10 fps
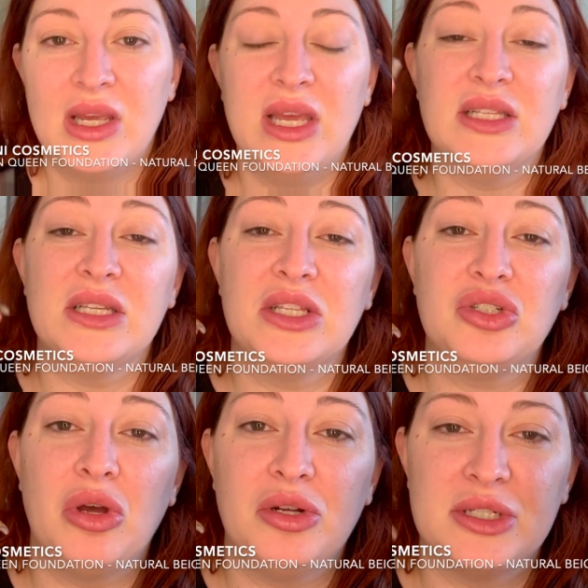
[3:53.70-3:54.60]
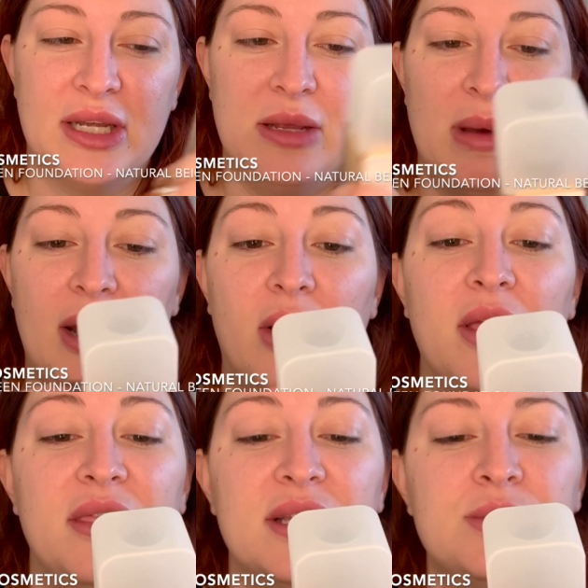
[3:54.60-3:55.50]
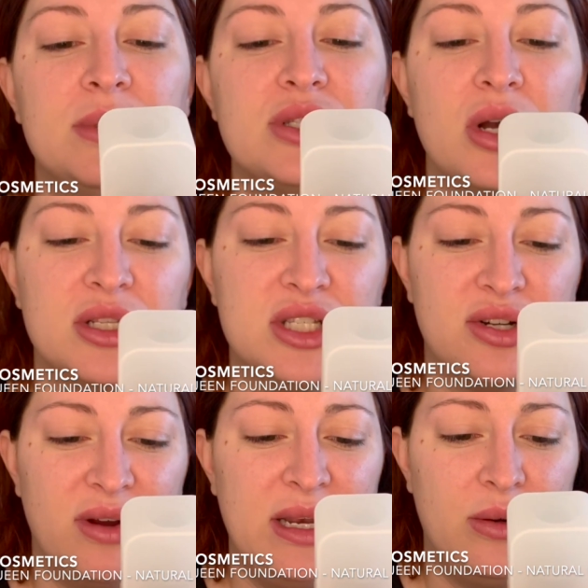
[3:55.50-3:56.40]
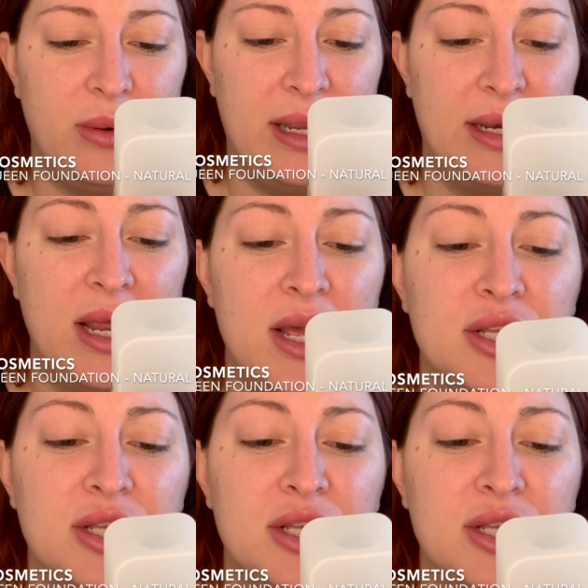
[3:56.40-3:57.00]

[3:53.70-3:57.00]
It's in the taller skinny bottle. This one's called Screen Queen.